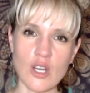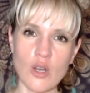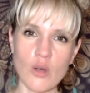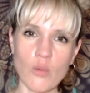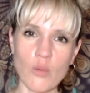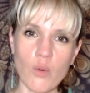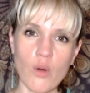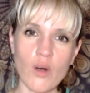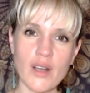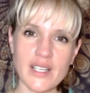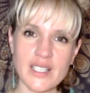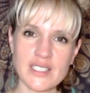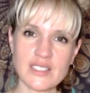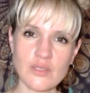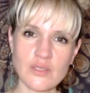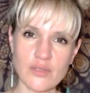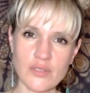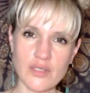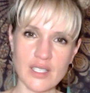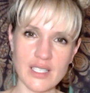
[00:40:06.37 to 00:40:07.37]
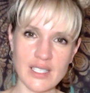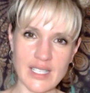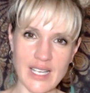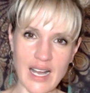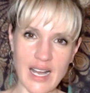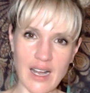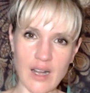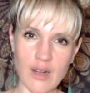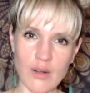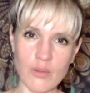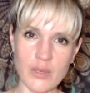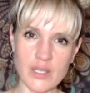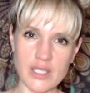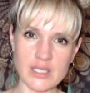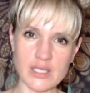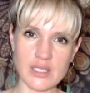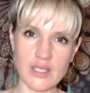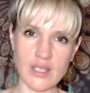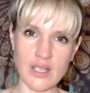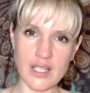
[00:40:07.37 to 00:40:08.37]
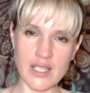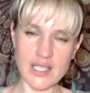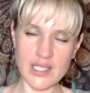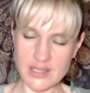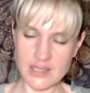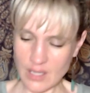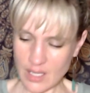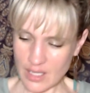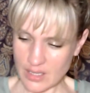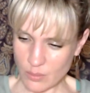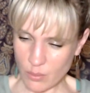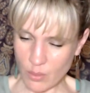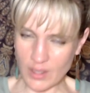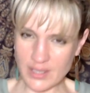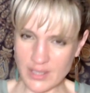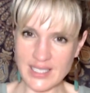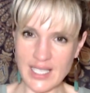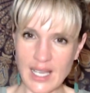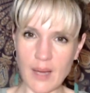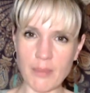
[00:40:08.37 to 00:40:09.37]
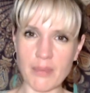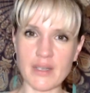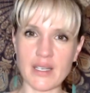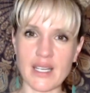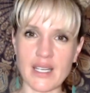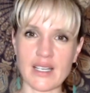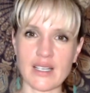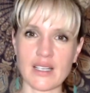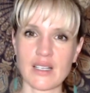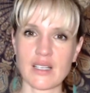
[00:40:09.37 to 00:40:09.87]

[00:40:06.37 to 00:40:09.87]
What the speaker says: What is free now is what's happening.